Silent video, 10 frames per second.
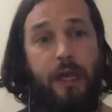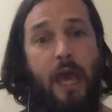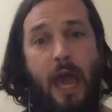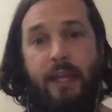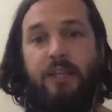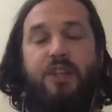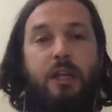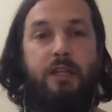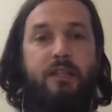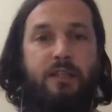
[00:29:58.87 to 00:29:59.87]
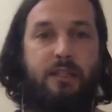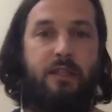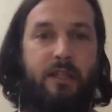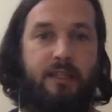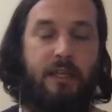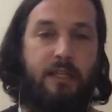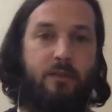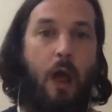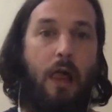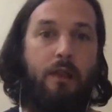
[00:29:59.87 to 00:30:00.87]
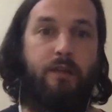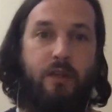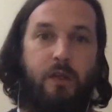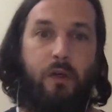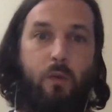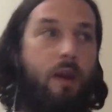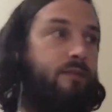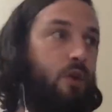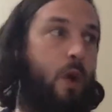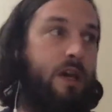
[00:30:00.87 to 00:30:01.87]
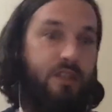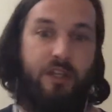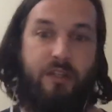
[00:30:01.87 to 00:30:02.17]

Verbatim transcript: And actually, this leads well into one of the questions